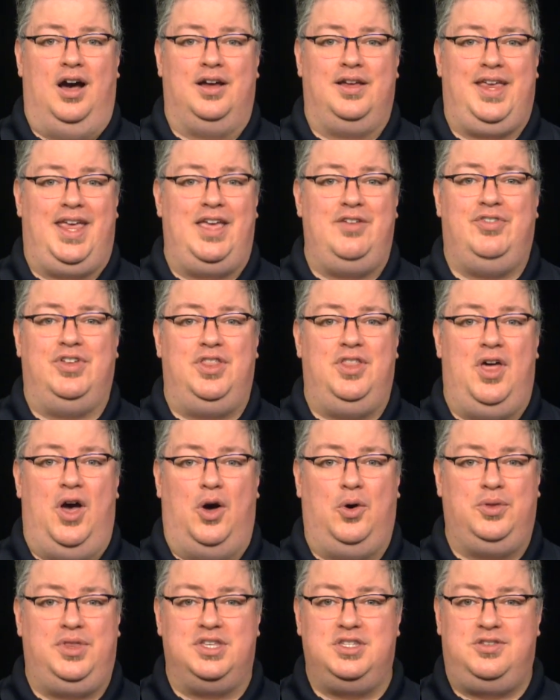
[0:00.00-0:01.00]
Even
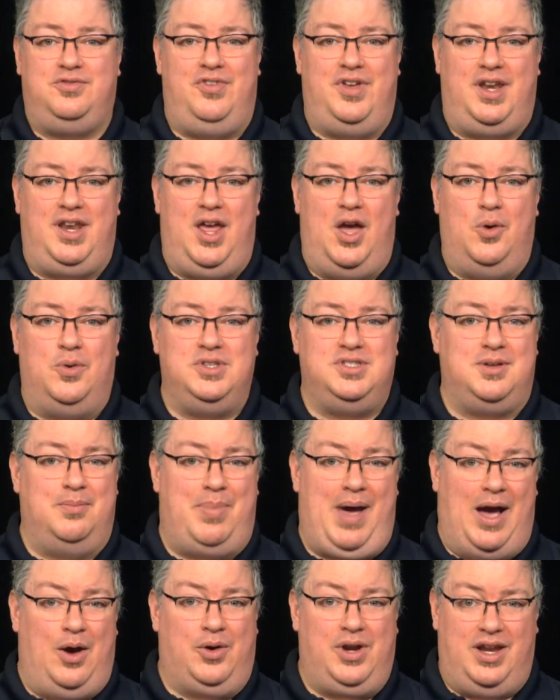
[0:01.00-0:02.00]
though this video is
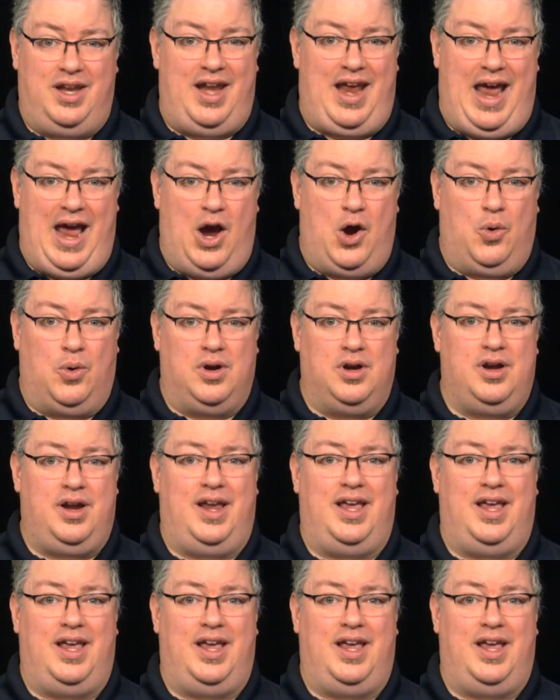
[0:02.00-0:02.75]
about an hour,